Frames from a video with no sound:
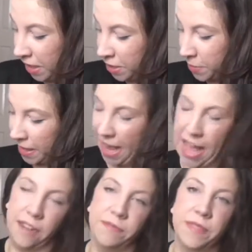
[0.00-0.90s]
So
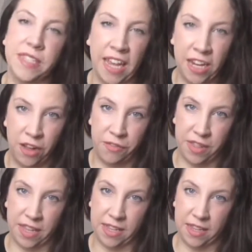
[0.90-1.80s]
again, ticking off
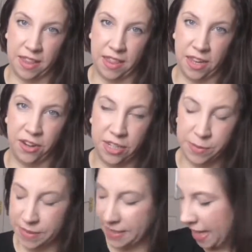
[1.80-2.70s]
the, the Christmas